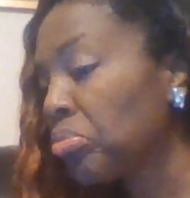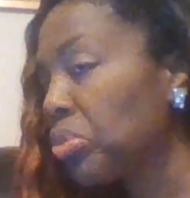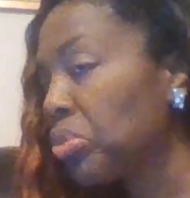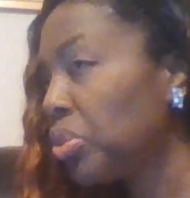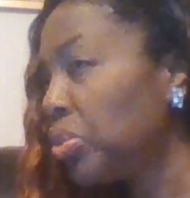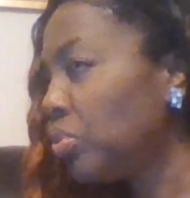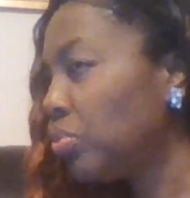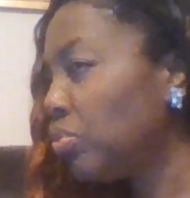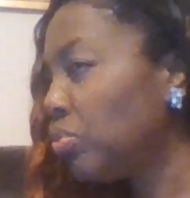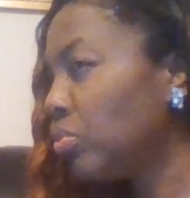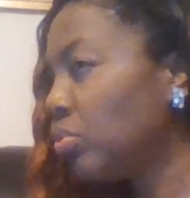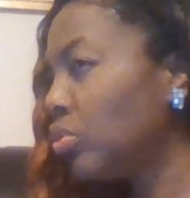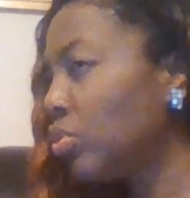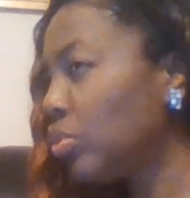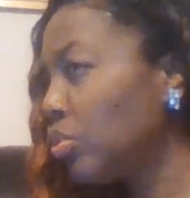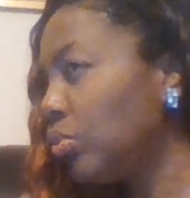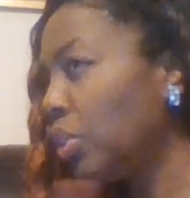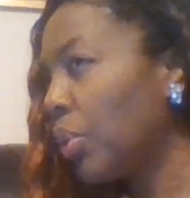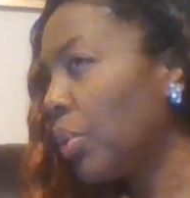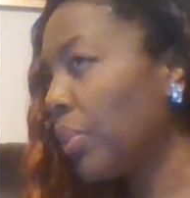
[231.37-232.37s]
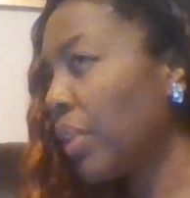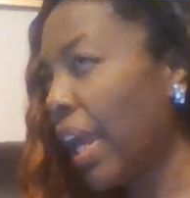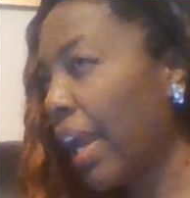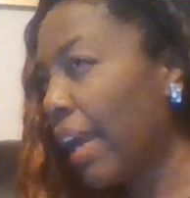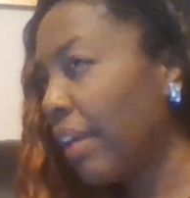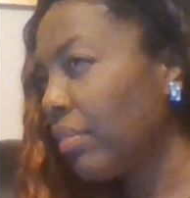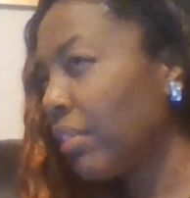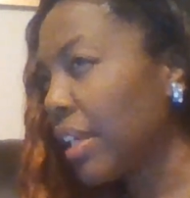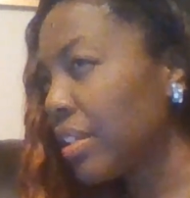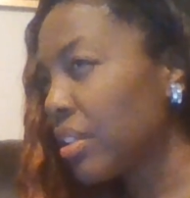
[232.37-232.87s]
You do know
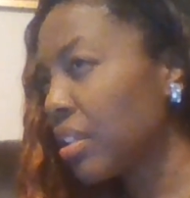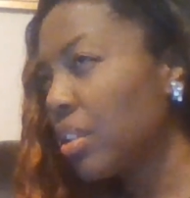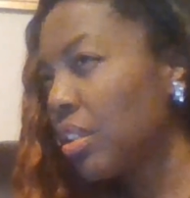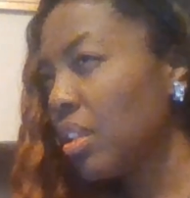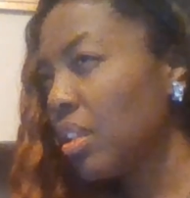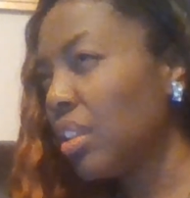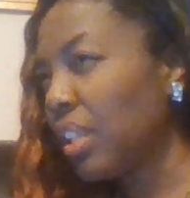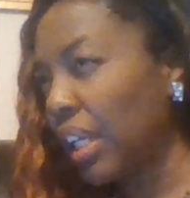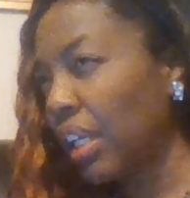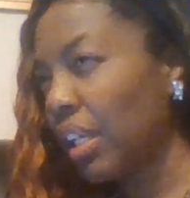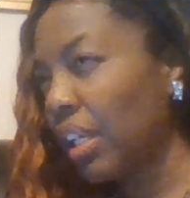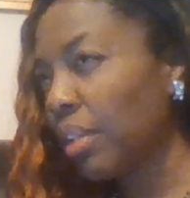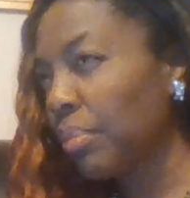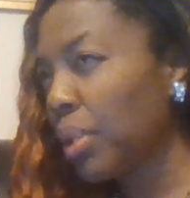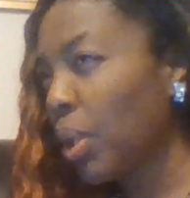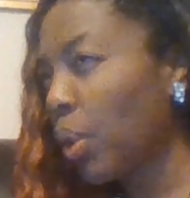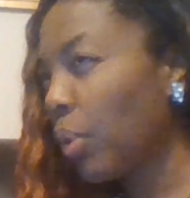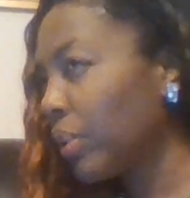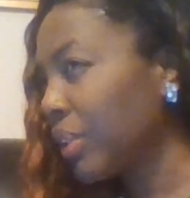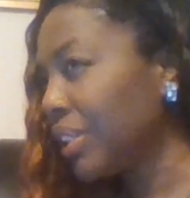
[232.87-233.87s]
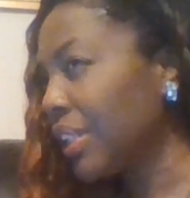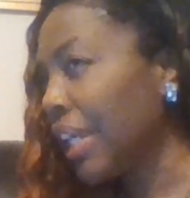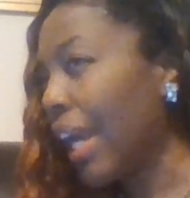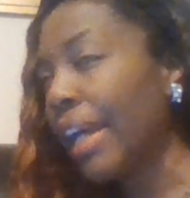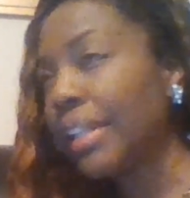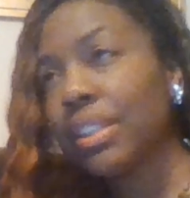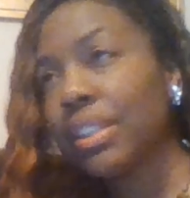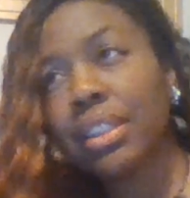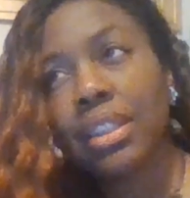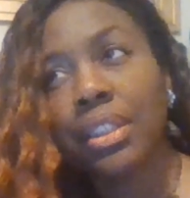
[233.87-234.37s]
that that's a good thing, him lowering
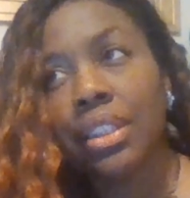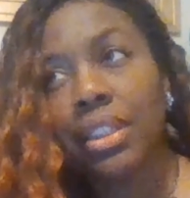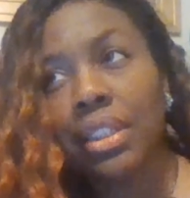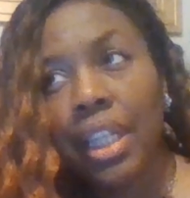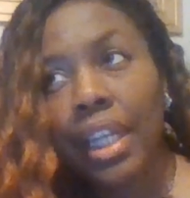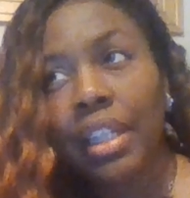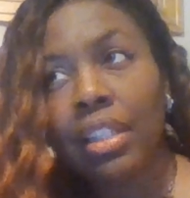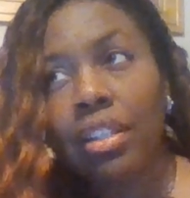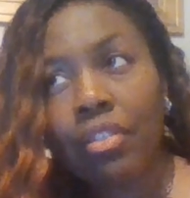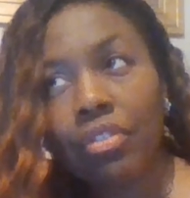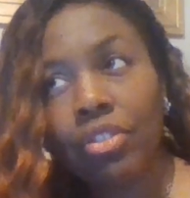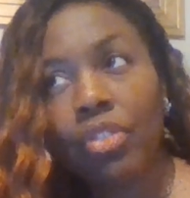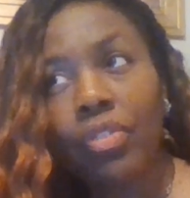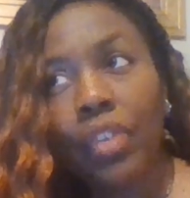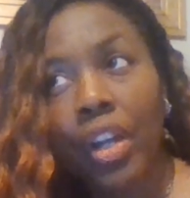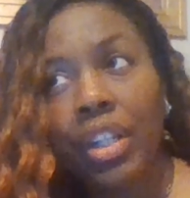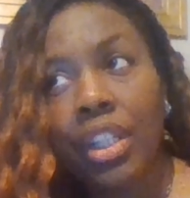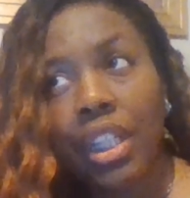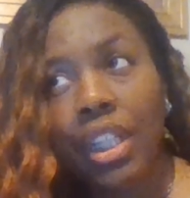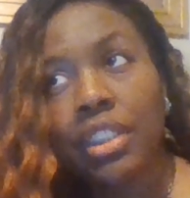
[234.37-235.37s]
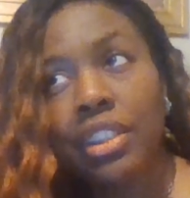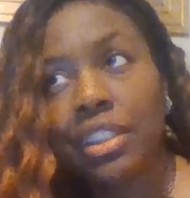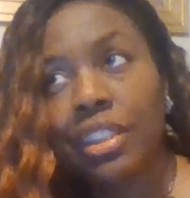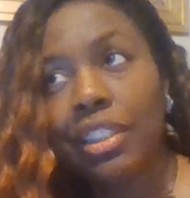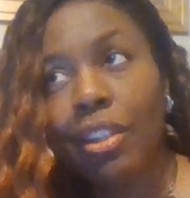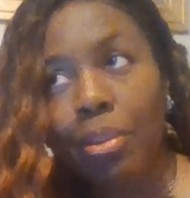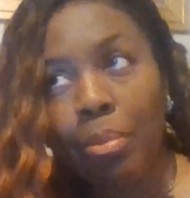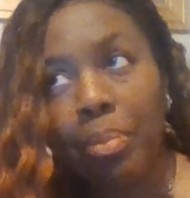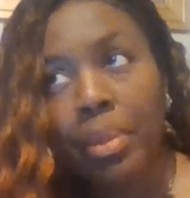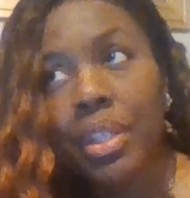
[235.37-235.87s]
taxes and taking off the regulations
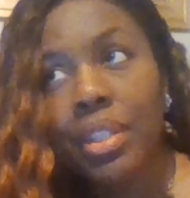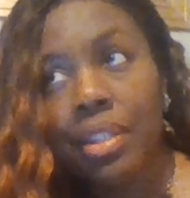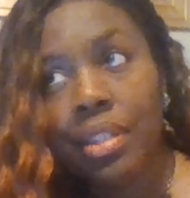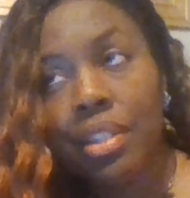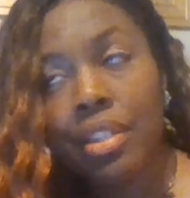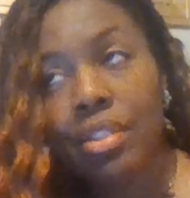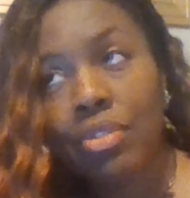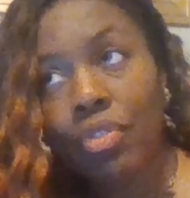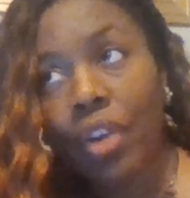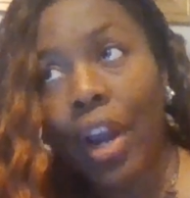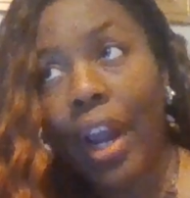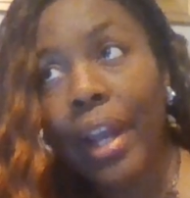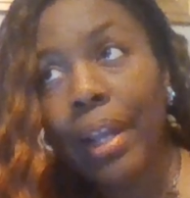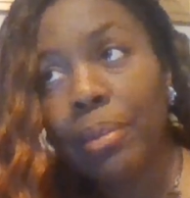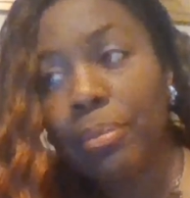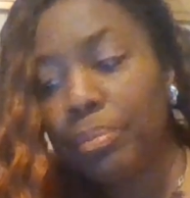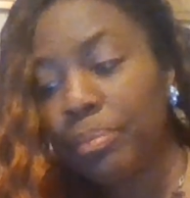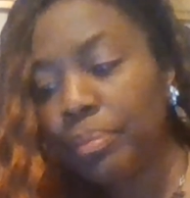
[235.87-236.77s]
of the businesses, right?